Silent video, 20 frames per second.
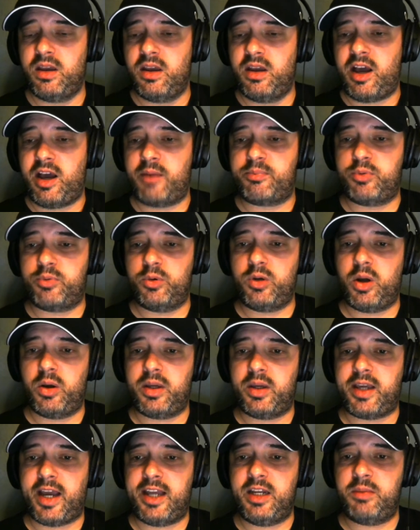Have Bruno
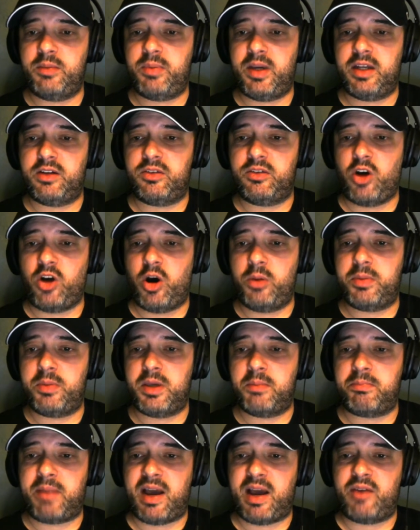and KDB in the derby
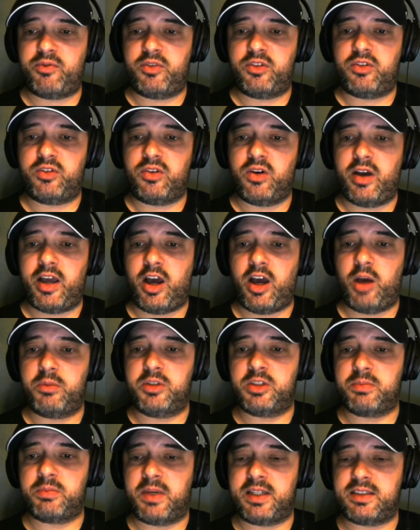and Bamford tonight. I hope
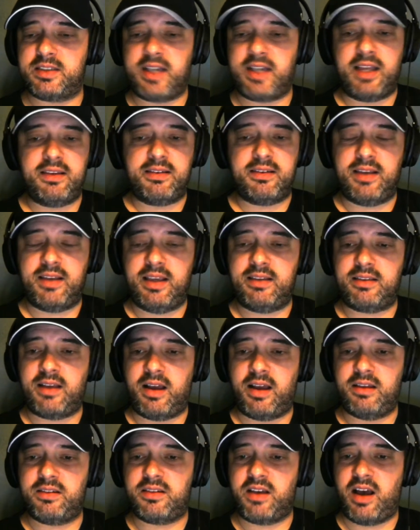this makes sense. It
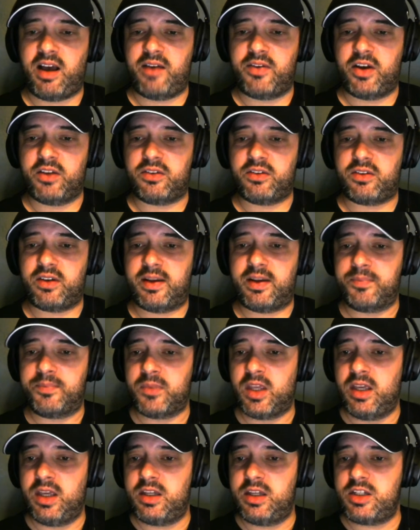does. I've answered it.
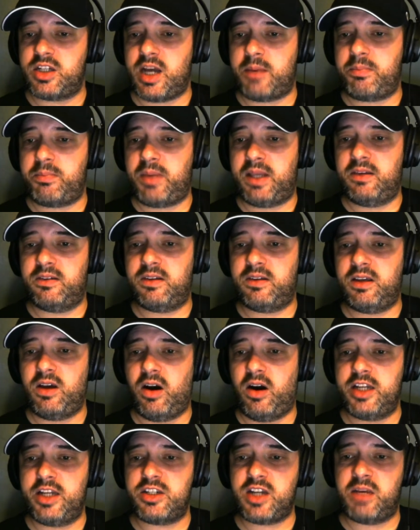Jack Benzie.
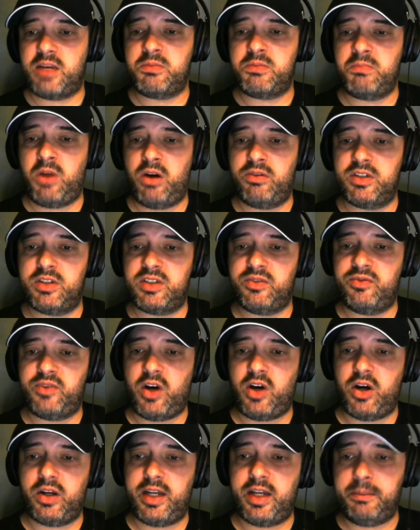Hi, James. Mahrez and
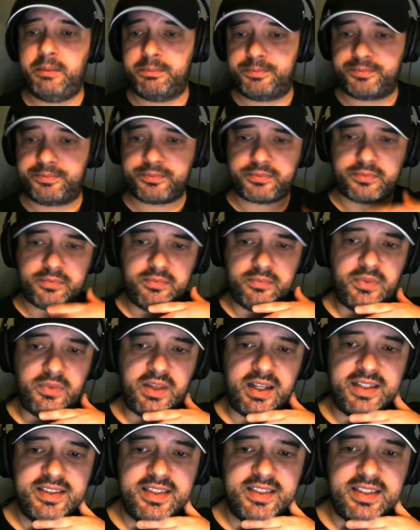Vardy
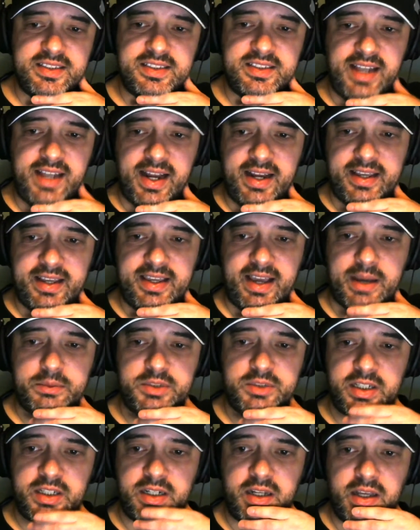to Salah
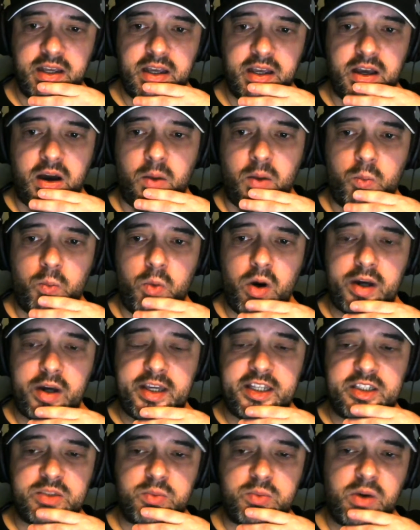captain and
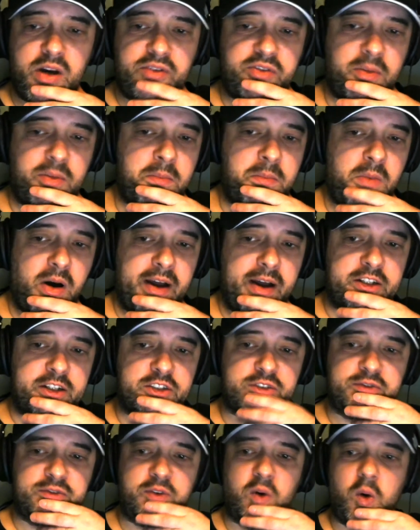Watkins worth a
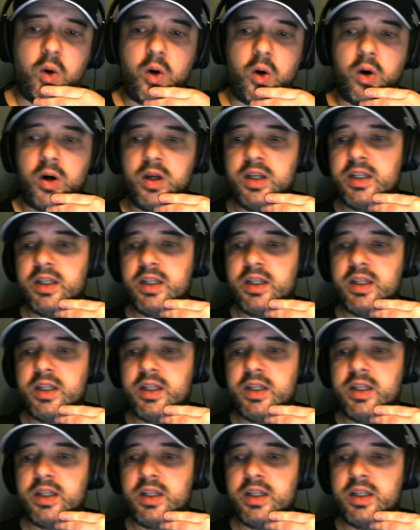-4.